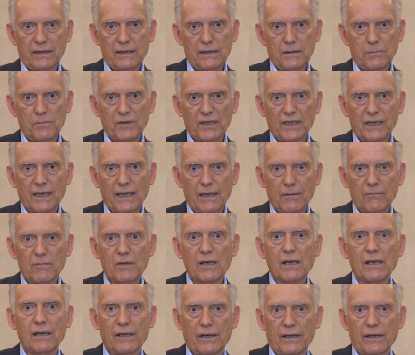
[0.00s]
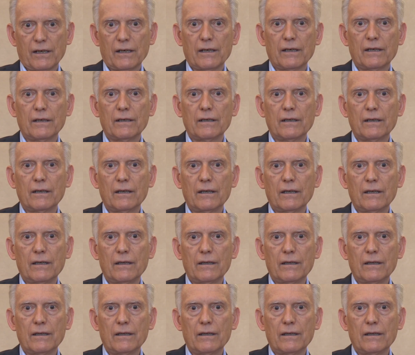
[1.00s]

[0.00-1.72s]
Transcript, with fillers: it became clear